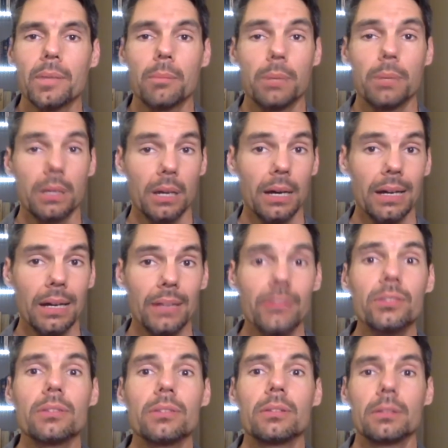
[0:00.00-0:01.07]

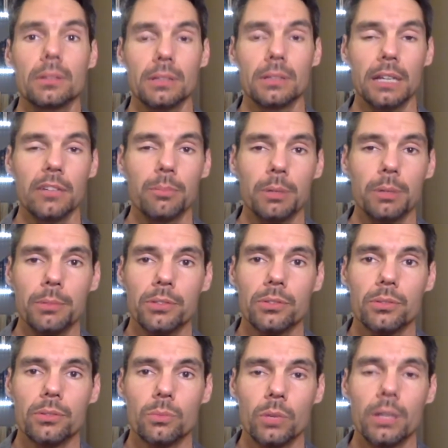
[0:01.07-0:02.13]
Because, in light of
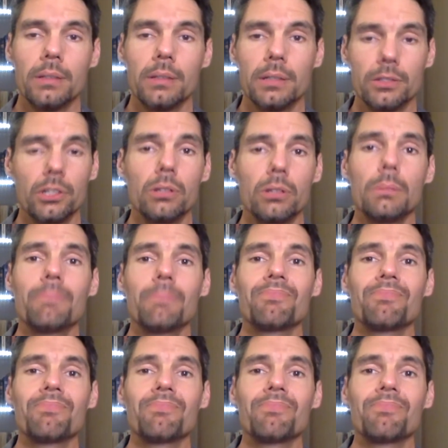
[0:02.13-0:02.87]
premise 1 and 2,